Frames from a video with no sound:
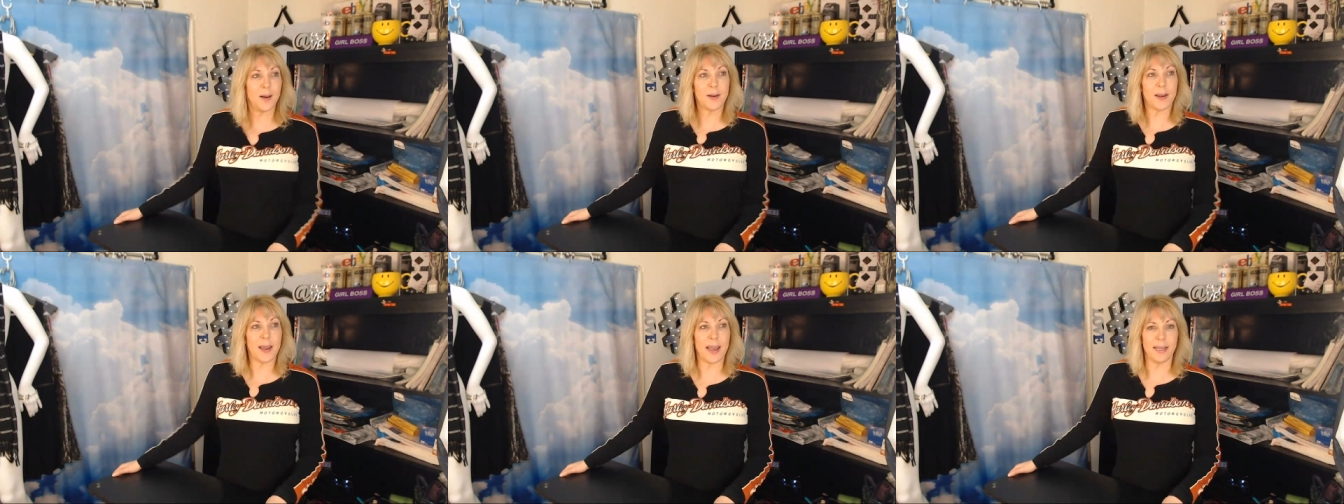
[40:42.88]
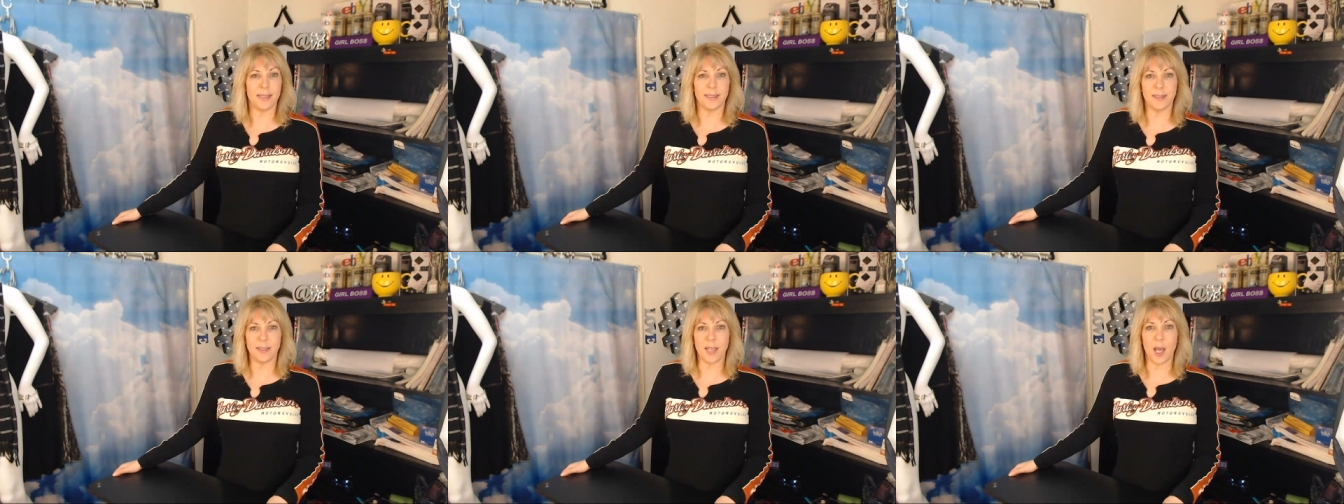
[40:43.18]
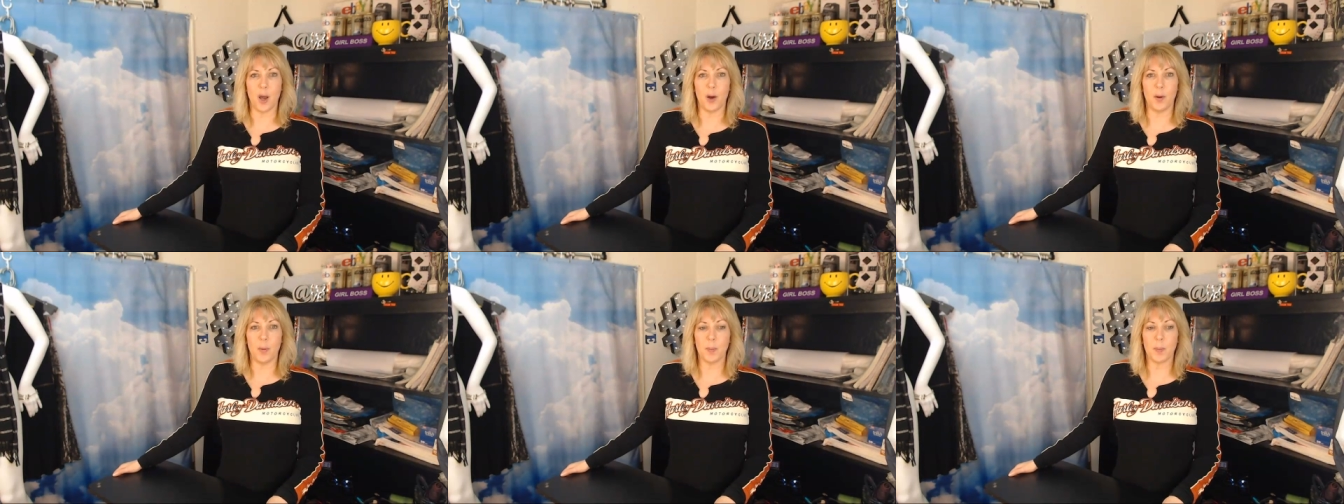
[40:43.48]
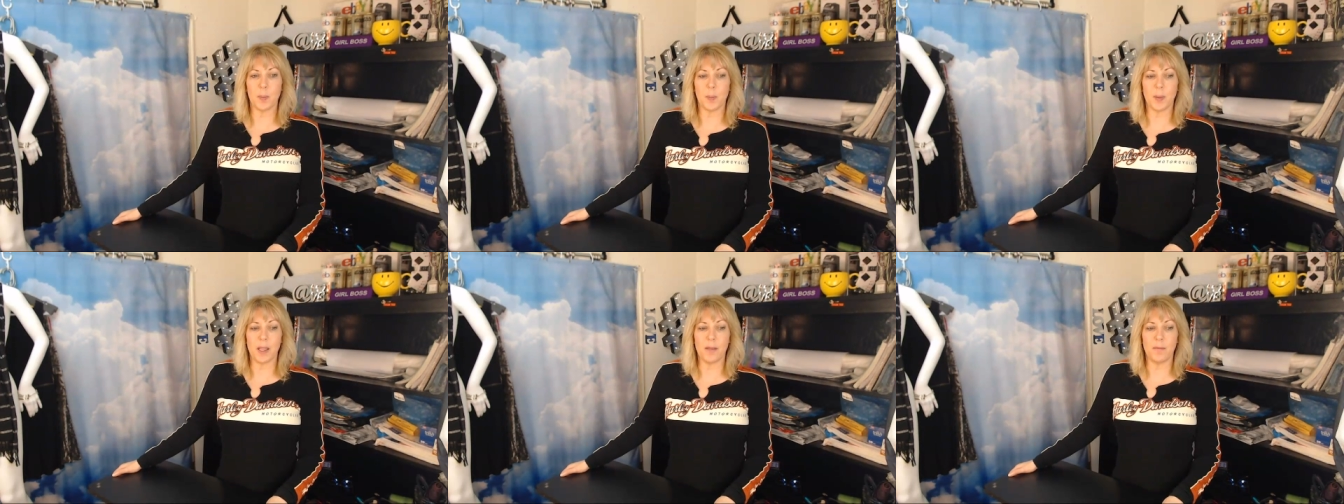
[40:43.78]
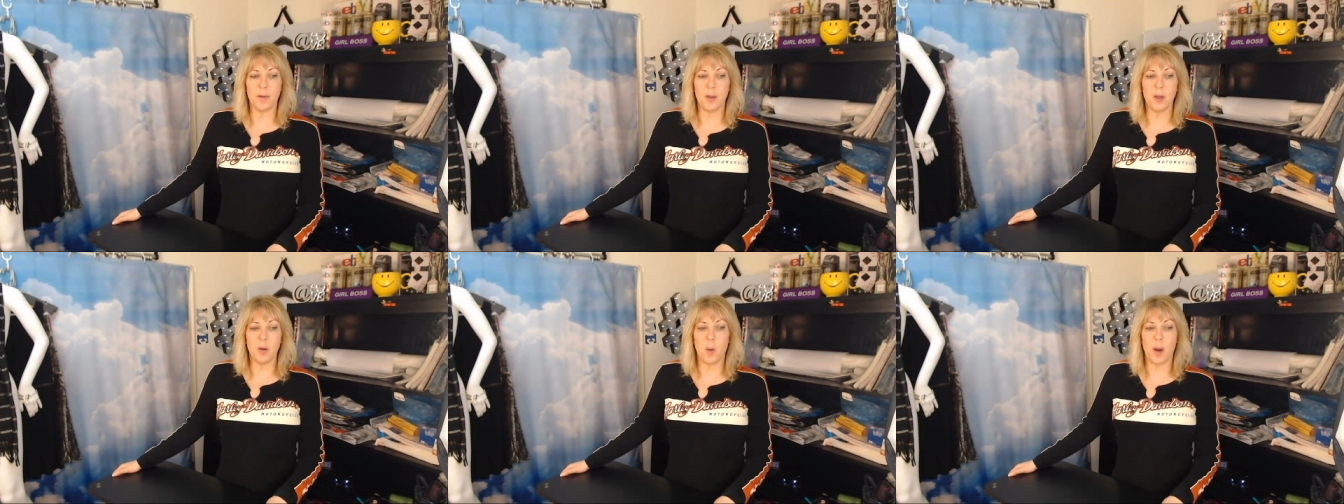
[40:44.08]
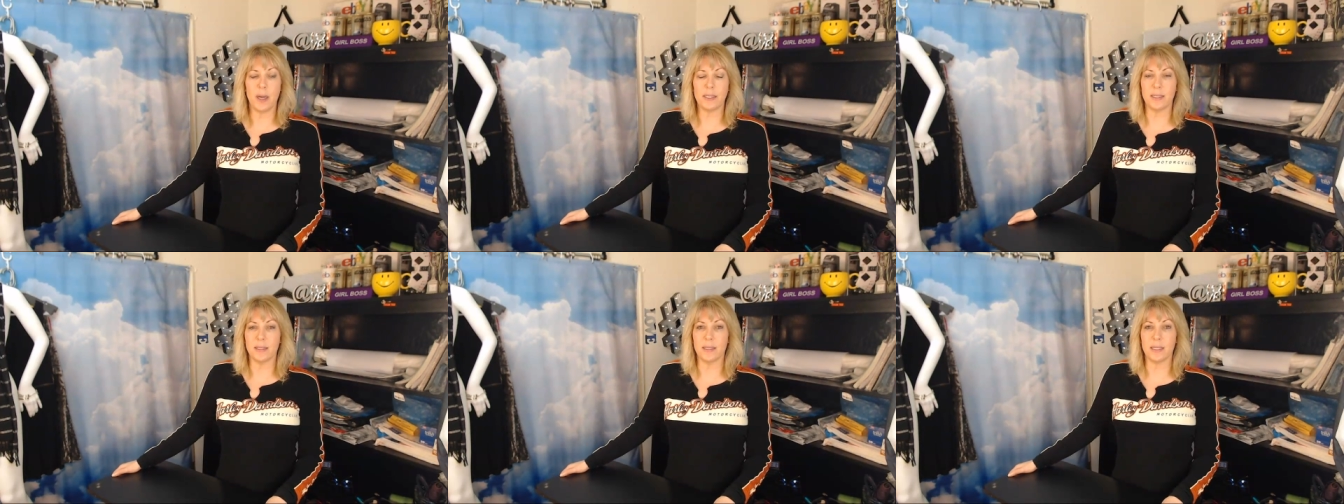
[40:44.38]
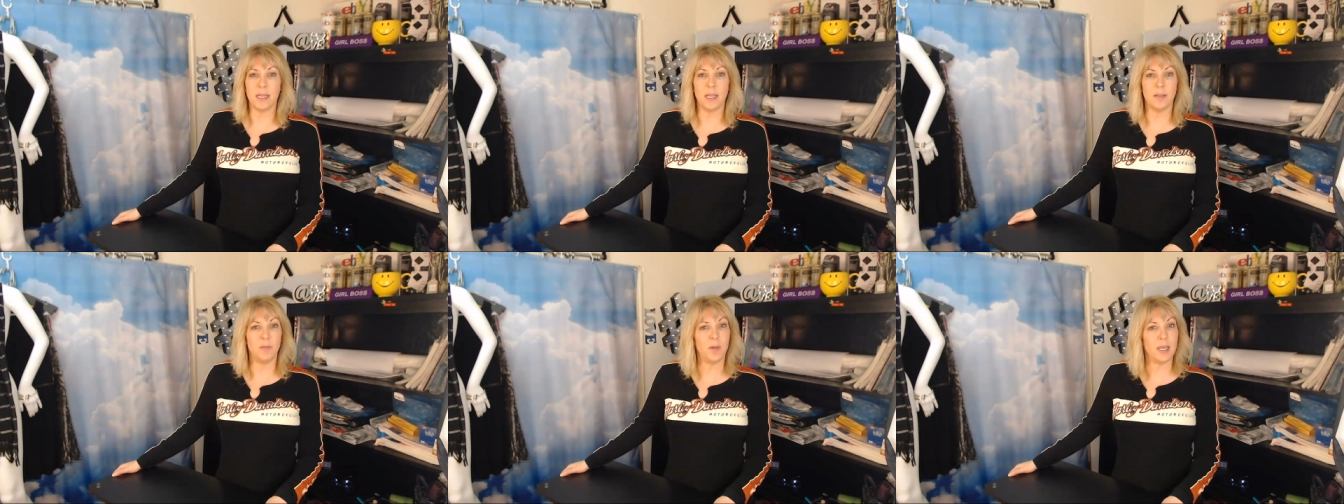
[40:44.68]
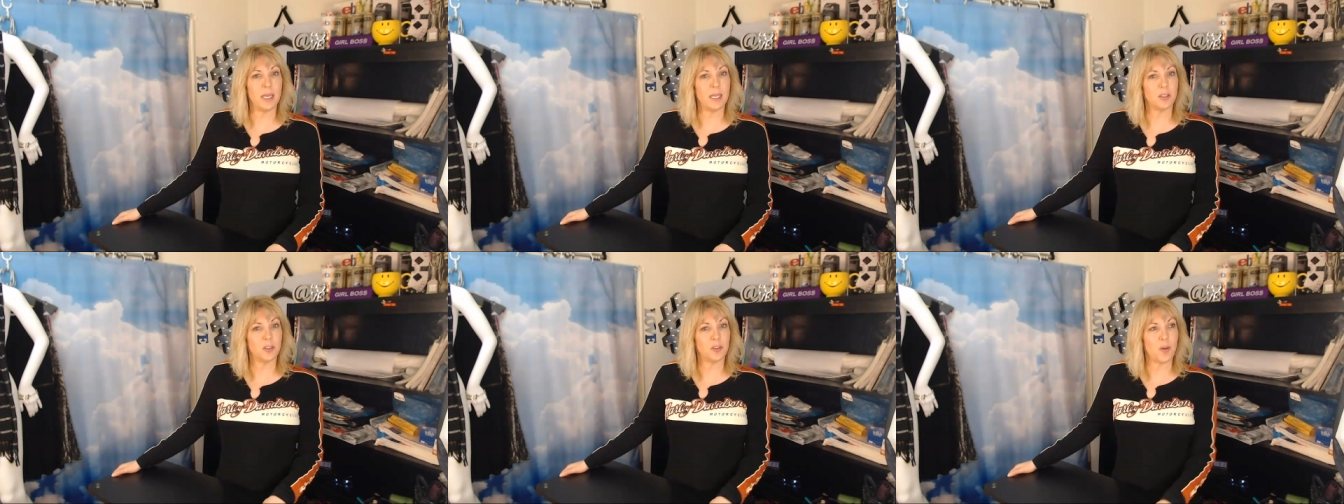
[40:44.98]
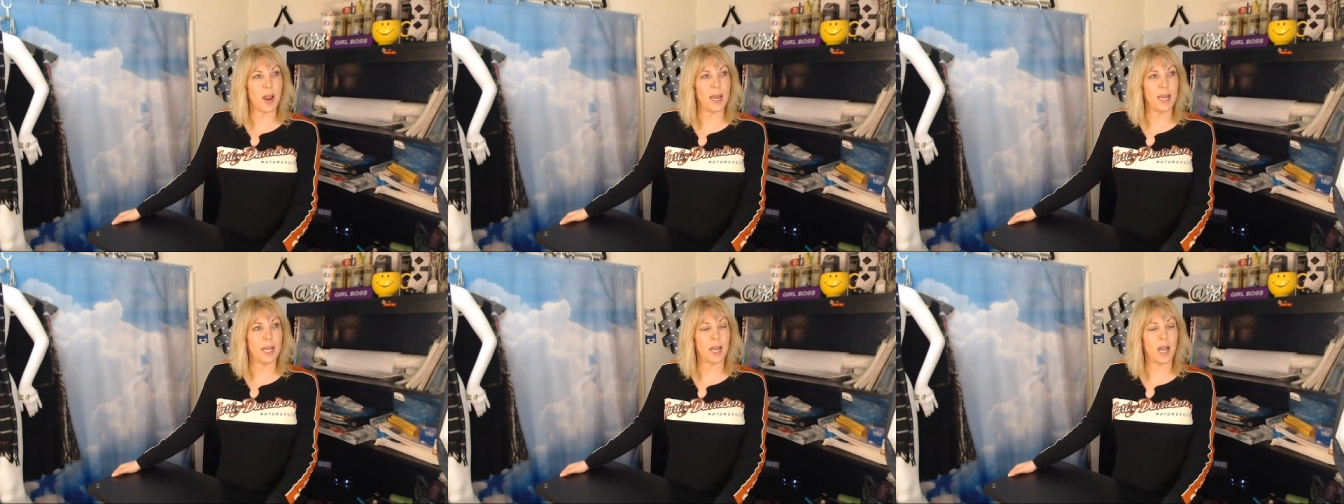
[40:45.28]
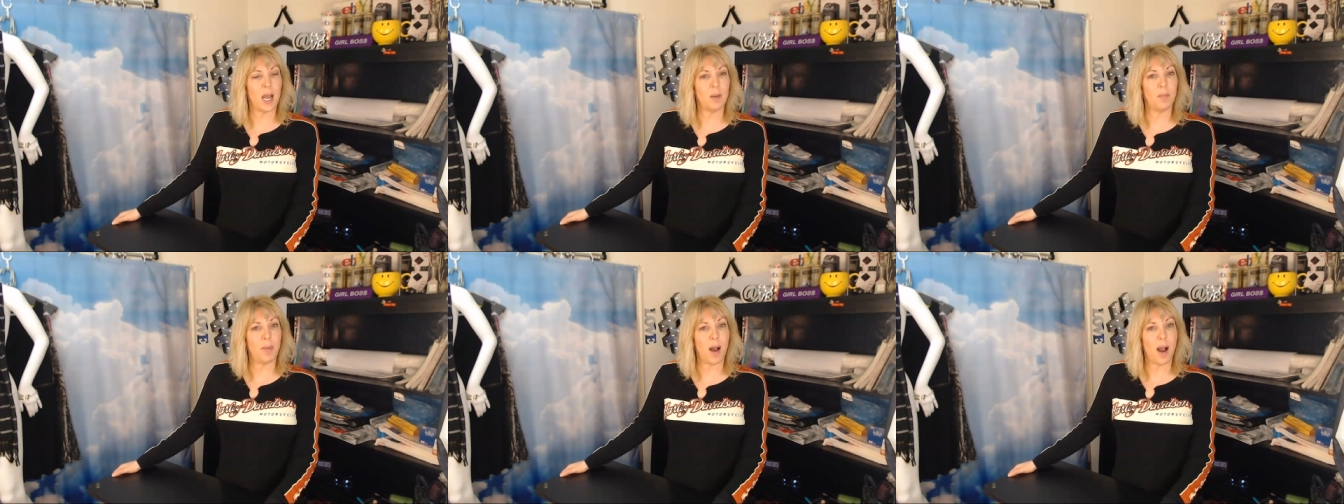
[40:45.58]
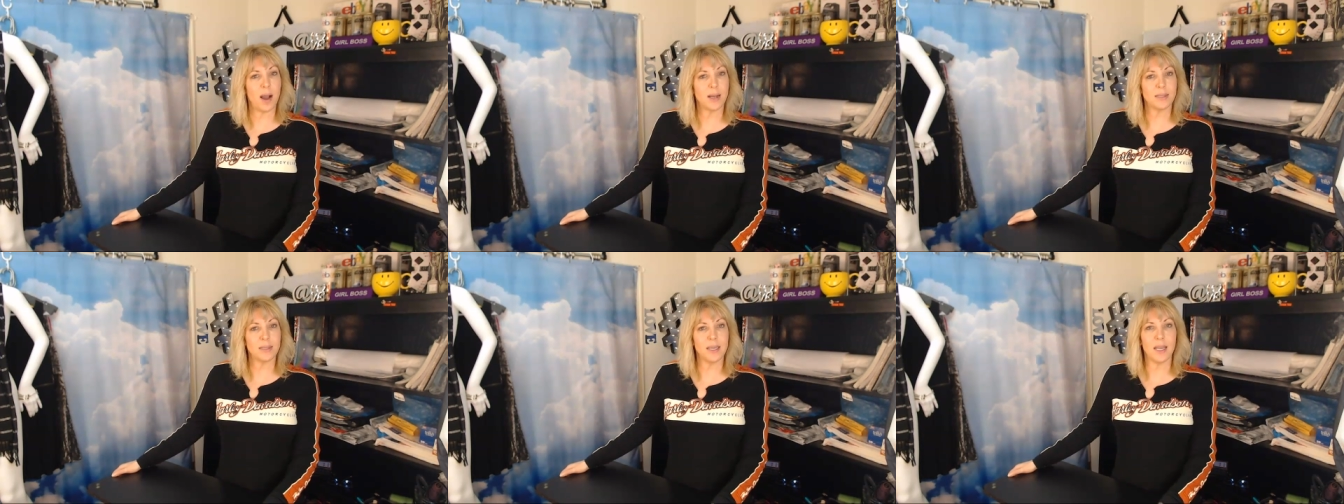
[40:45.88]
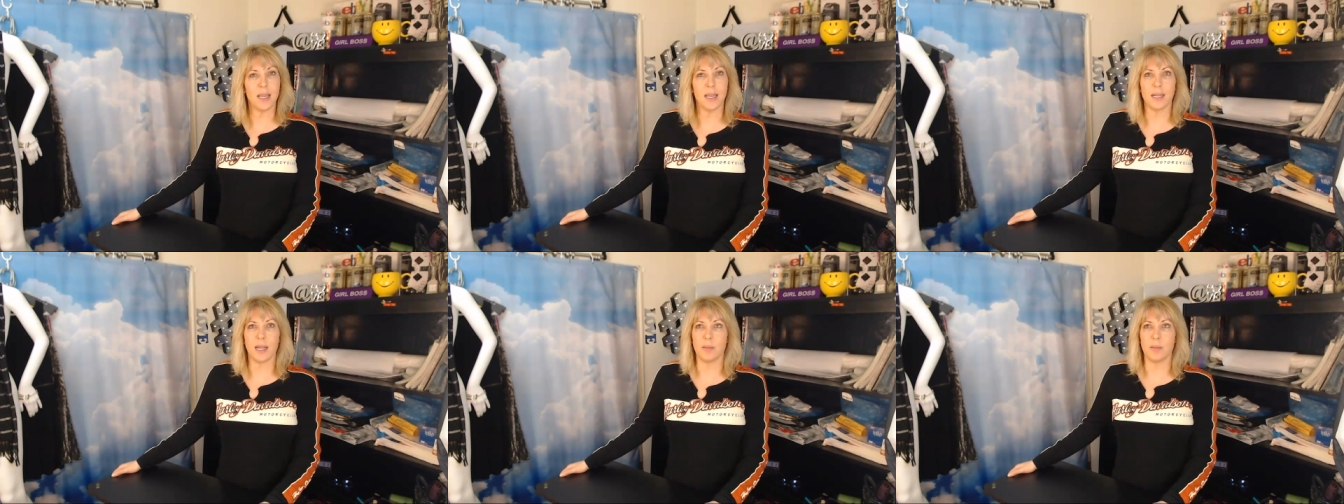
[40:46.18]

Okay, so if you want to see the Via Trading unboxing,